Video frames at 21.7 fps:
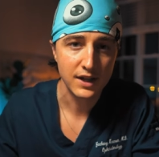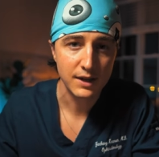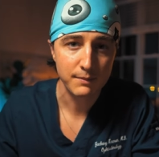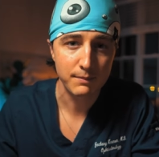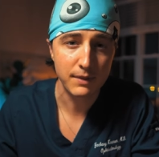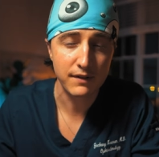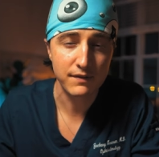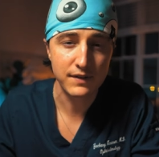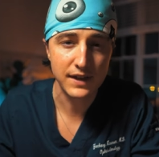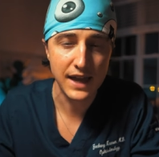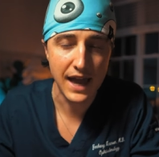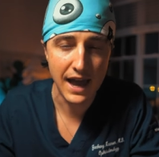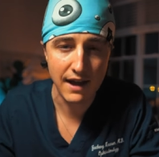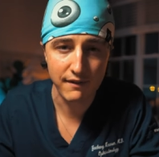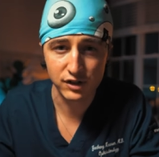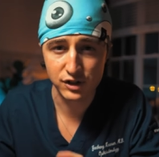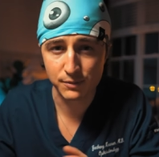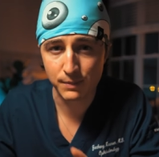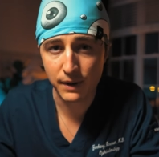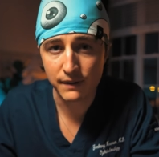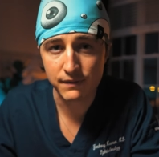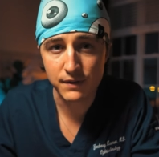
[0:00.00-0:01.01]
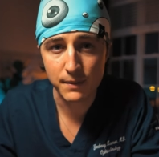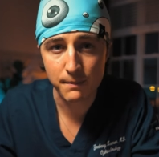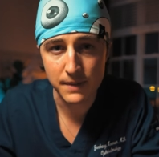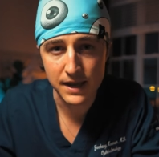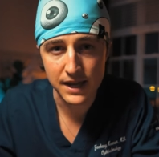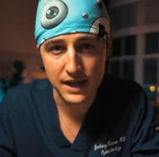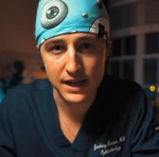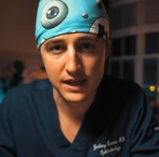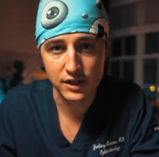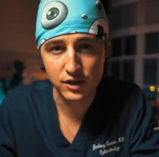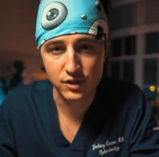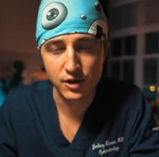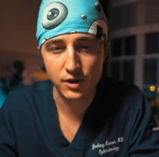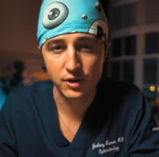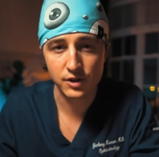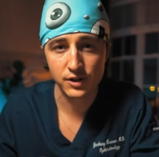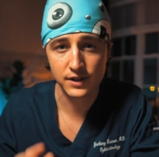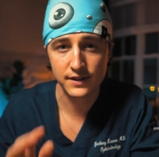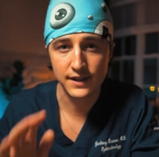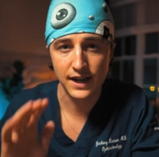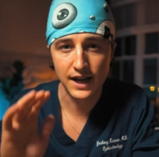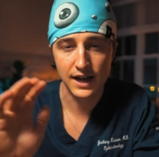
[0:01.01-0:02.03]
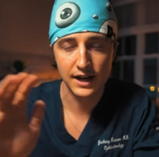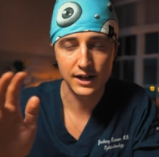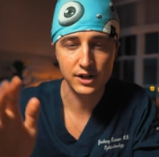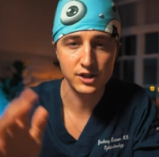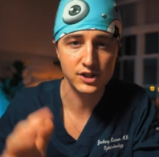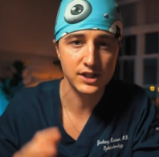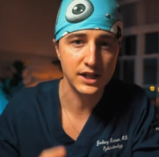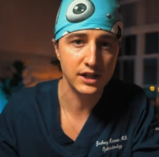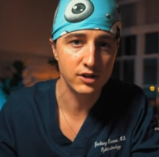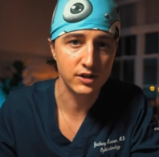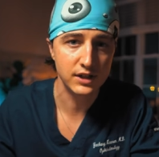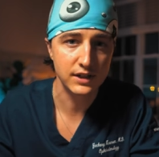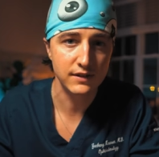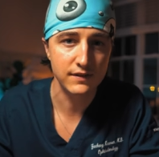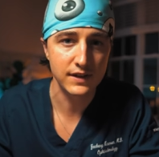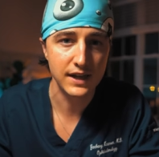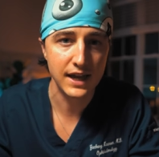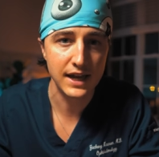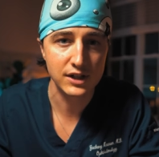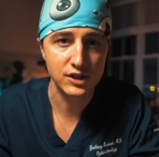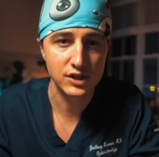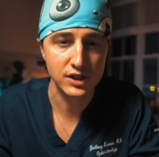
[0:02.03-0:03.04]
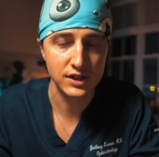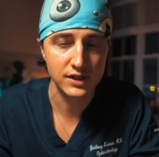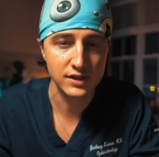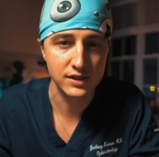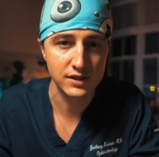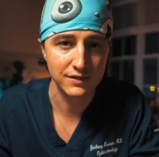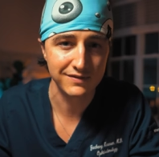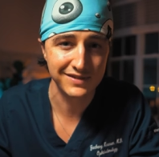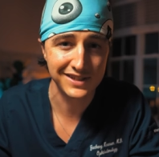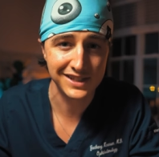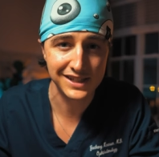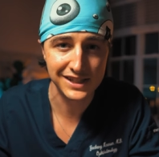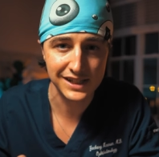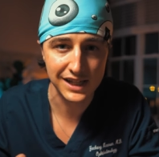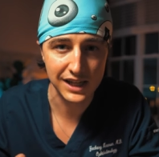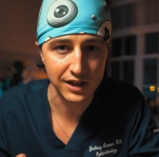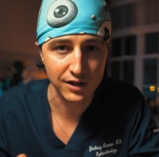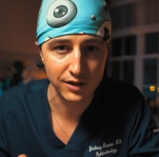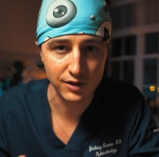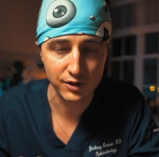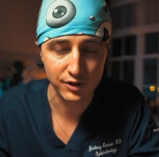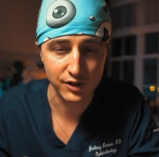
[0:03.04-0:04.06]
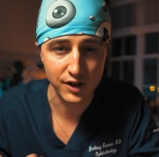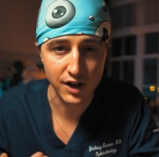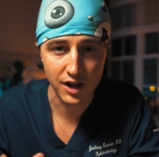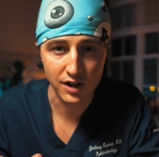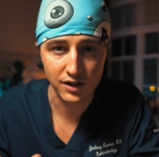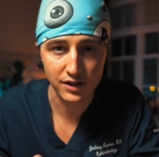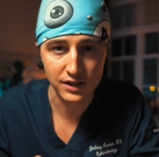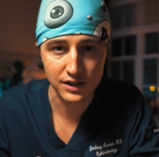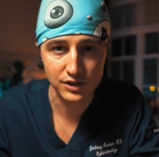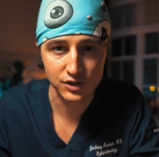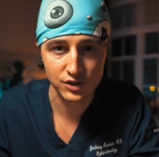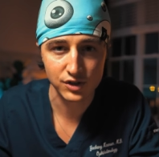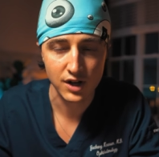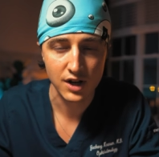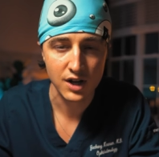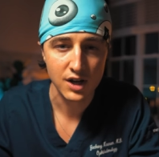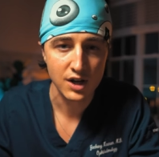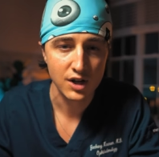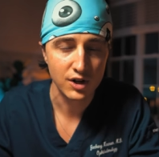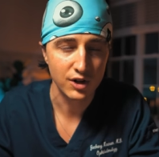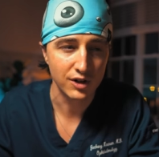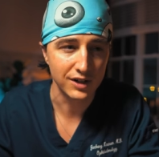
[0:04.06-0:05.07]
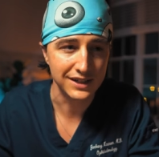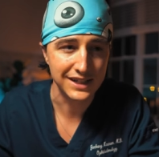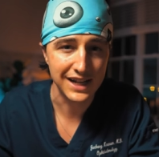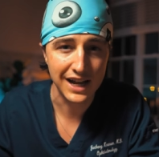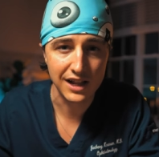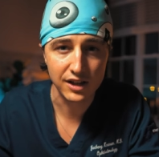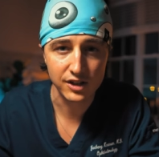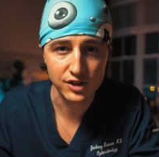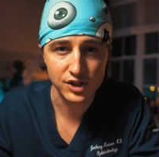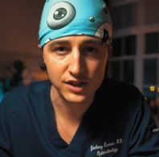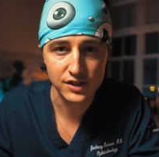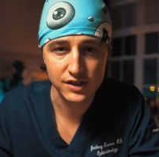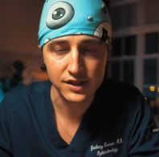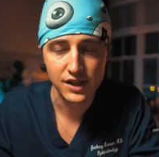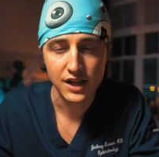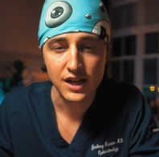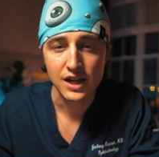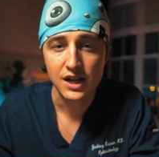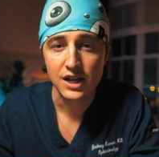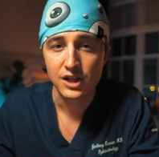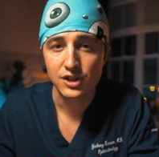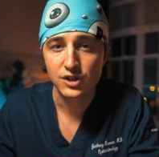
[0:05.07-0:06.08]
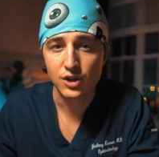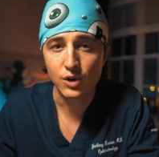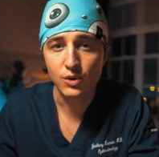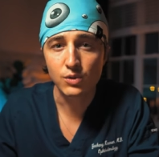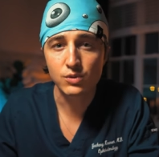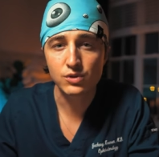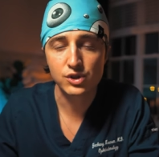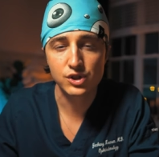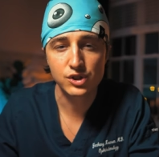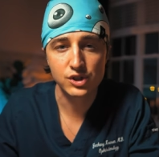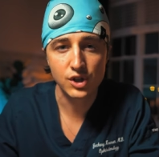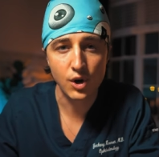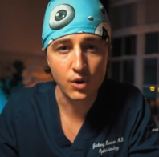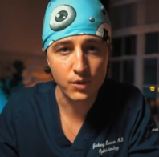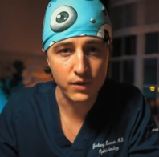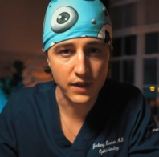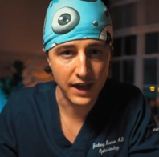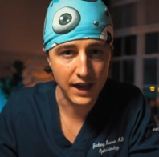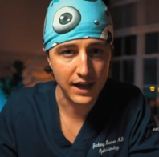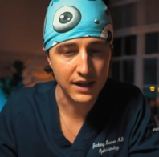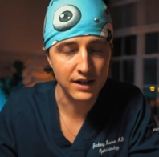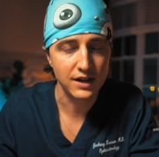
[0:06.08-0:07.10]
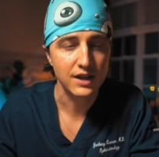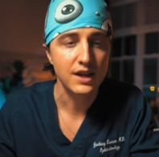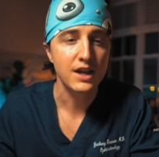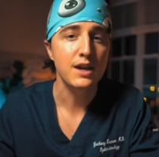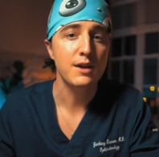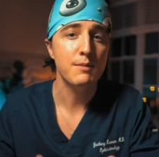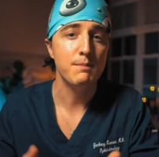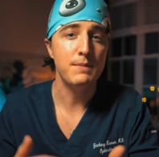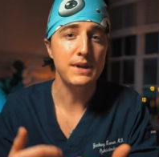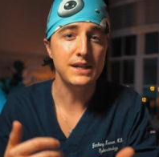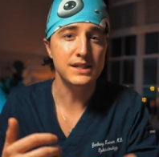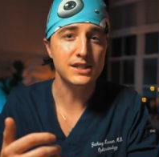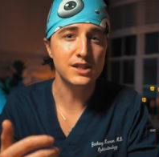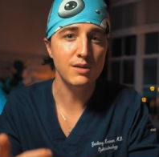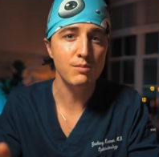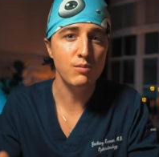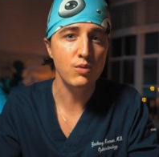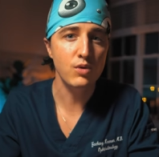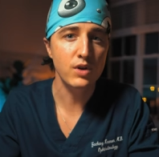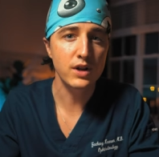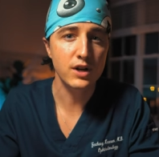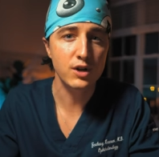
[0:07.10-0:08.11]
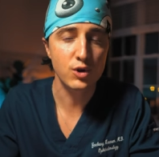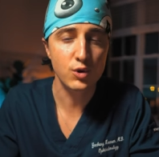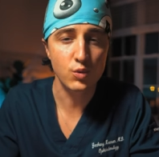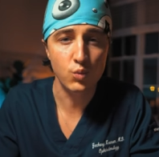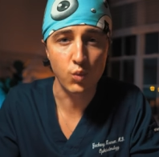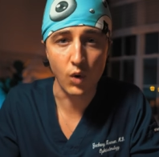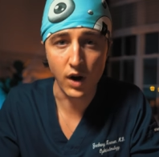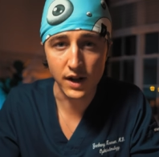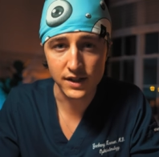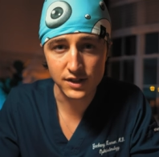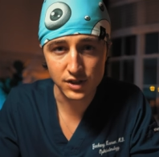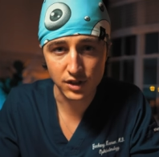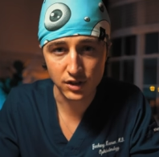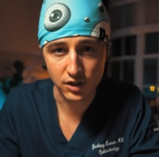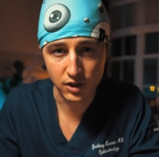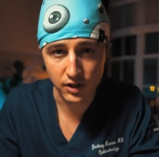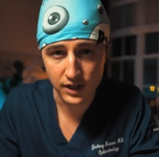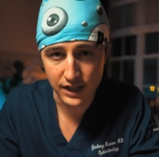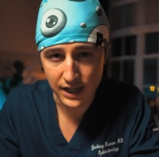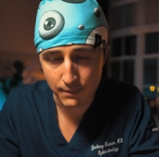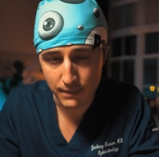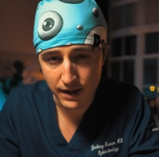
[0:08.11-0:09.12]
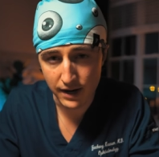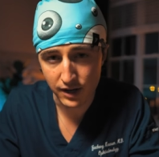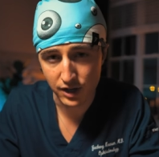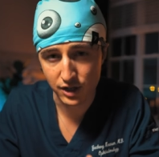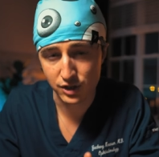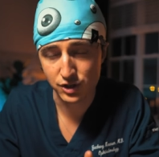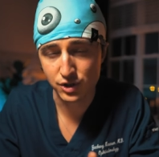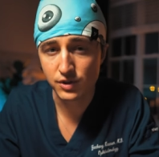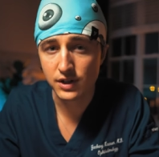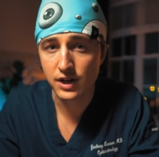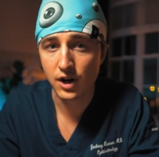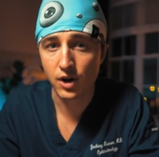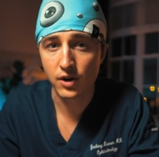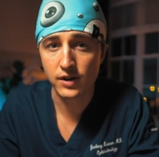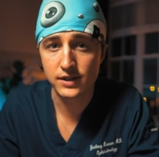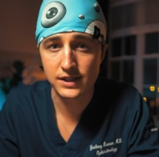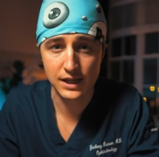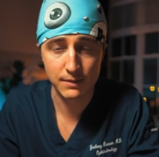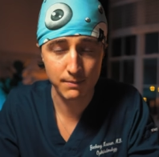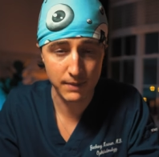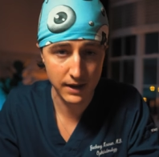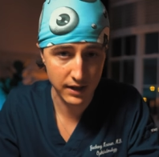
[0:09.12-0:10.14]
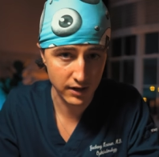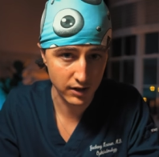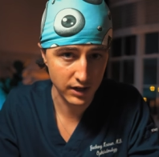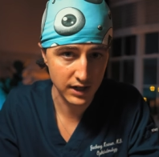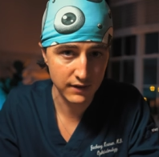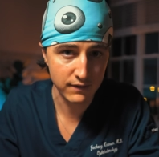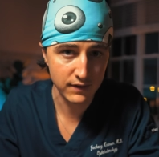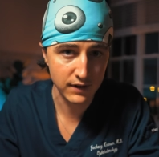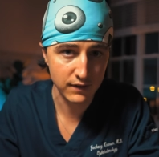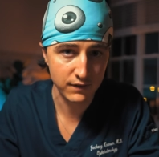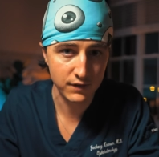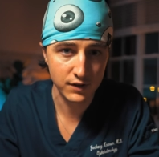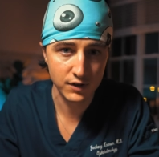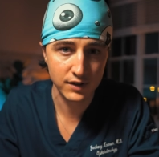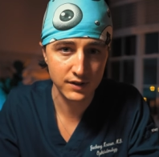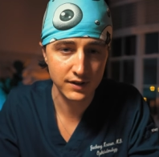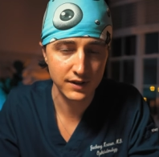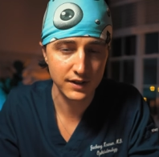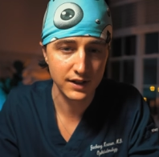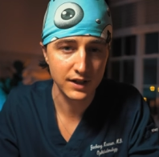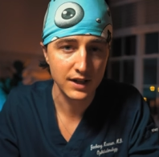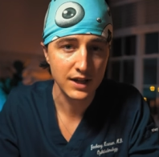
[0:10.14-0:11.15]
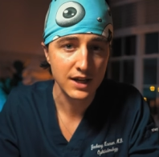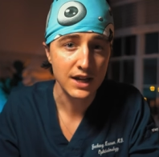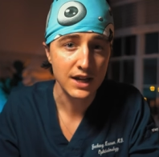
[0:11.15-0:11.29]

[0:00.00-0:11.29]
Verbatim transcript: above the average, above the mean, you know, you're in the higher standard deviations of skill or knowledge or intelligence, don't show that. Be someone who wants to learn and get better because you can always get better. Even if you're in the